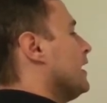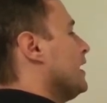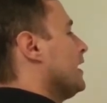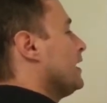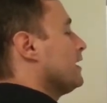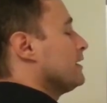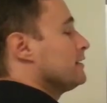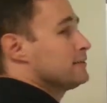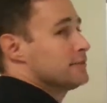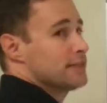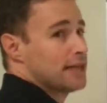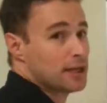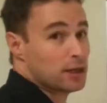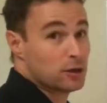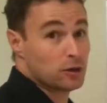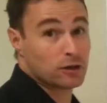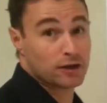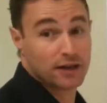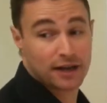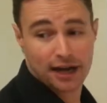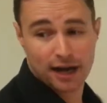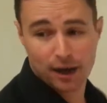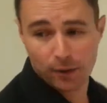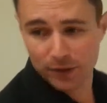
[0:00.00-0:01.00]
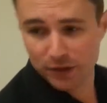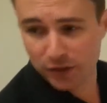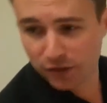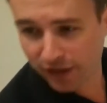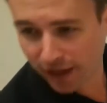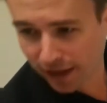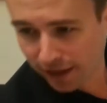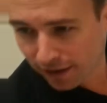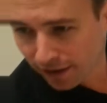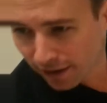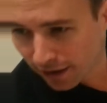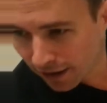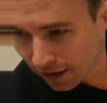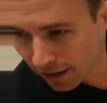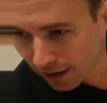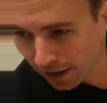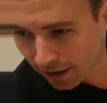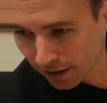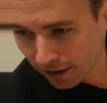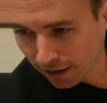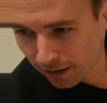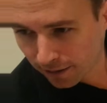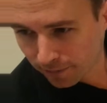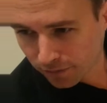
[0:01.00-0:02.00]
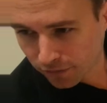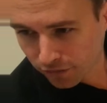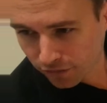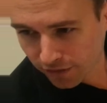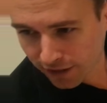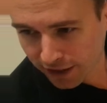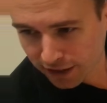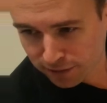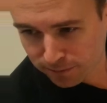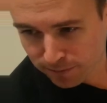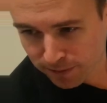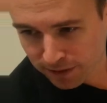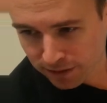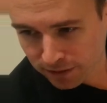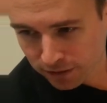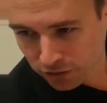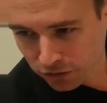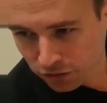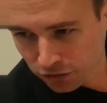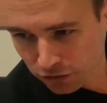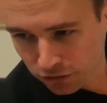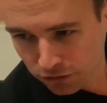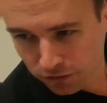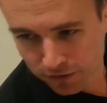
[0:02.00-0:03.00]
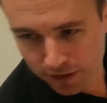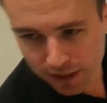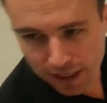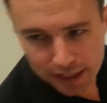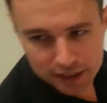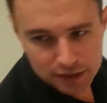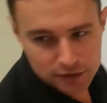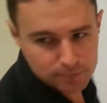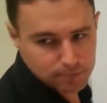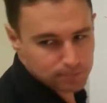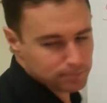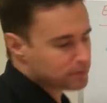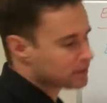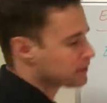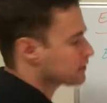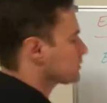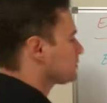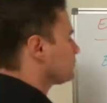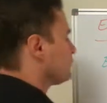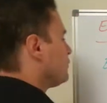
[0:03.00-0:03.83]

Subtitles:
and take a look at how we do that. 3x plus 2x plus